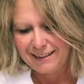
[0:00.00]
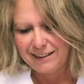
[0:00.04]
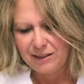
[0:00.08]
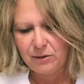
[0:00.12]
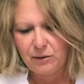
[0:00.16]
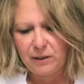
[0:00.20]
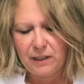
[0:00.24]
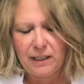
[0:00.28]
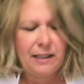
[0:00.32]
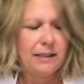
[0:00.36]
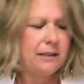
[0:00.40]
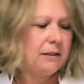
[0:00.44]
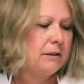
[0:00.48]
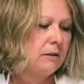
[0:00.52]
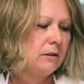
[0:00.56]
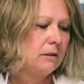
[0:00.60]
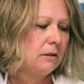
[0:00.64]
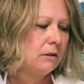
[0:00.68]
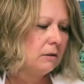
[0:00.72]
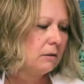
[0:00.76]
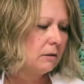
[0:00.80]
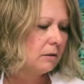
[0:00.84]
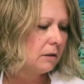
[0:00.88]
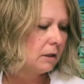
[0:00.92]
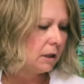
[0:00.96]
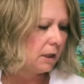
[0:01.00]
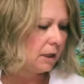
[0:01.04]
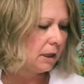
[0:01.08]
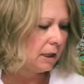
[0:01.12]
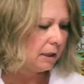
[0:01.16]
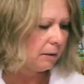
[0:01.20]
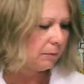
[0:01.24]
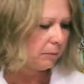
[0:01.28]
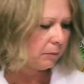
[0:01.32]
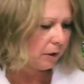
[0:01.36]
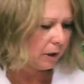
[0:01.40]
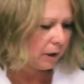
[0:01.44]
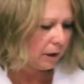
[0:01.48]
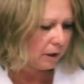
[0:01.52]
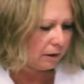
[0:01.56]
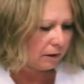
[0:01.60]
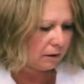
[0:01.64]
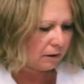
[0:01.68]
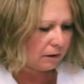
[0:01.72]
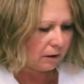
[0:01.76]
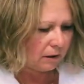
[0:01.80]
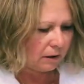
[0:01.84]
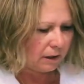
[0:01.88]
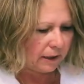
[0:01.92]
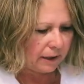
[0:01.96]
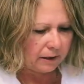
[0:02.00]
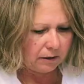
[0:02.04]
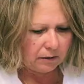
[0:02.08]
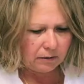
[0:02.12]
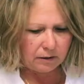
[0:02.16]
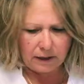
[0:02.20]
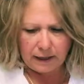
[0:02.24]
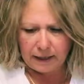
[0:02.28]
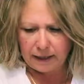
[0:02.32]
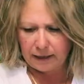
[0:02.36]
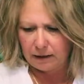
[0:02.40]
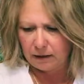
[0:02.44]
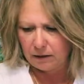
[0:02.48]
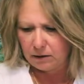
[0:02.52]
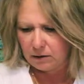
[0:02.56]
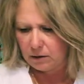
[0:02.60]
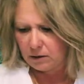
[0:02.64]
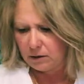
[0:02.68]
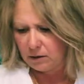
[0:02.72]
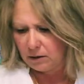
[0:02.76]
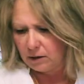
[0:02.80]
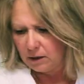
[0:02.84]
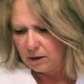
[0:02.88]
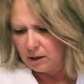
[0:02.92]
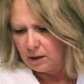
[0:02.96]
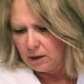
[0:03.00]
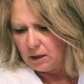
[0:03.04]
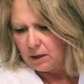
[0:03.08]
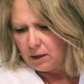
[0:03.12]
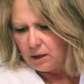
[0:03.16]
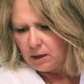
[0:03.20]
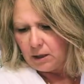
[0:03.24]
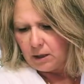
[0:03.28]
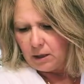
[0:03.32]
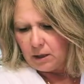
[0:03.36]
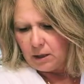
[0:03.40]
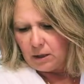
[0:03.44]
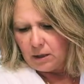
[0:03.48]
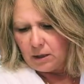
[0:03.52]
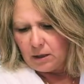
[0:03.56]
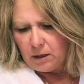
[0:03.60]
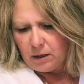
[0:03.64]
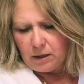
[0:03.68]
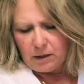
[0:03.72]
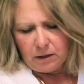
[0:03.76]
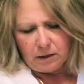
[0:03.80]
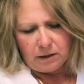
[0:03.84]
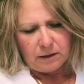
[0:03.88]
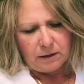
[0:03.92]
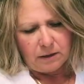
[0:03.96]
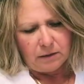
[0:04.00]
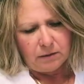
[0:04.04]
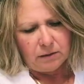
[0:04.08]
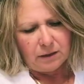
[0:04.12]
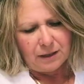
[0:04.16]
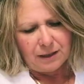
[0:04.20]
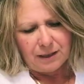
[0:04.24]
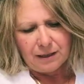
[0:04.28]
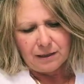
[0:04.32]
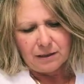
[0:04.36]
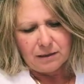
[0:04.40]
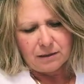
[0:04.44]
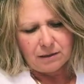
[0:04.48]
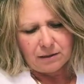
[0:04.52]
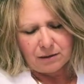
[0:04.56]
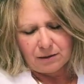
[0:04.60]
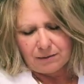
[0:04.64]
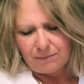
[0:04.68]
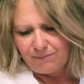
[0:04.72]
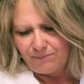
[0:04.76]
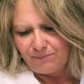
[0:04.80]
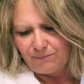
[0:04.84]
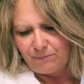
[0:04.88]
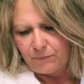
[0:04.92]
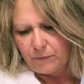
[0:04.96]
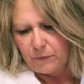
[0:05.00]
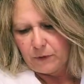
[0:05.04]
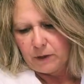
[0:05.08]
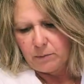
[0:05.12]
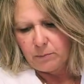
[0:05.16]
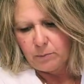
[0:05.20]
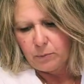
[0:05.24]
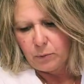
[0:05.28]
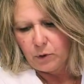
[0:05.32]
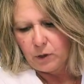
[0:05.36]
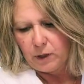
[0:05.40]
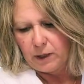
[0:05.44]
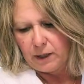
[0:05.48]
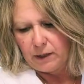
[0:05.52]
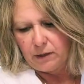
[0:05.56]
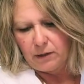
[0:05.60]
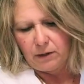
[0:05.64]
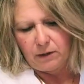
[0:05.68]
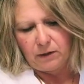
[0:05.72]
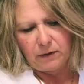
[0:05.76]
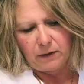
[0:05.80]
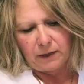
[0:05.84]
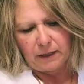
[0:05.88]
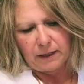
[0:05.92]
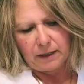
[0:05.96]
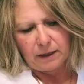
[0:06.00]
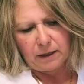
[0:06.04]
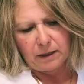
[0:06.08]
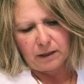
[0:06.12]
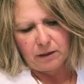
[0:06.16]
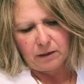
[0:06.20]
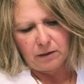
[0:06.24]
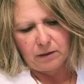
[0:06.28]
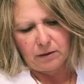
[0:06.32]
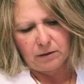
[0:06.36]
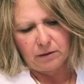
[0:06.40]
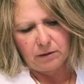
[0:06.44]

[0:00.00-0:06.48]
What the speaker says: Okay, so you're going to keep wanting to layer that till it gets pretty thick.